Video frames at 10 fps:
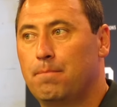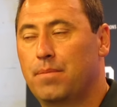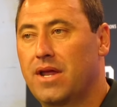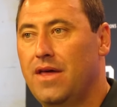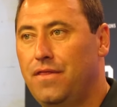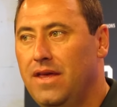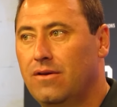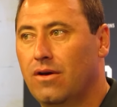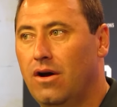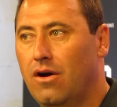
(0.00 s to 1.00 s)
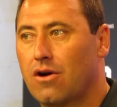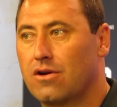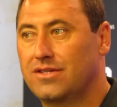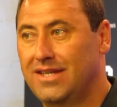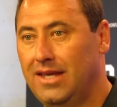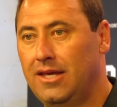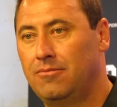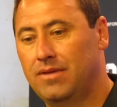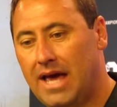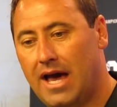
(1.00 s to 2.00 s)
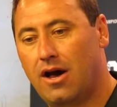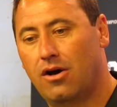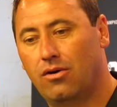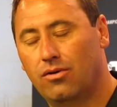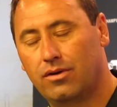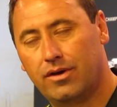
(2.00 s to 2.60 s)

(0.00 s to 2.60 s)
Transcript: but I think our team now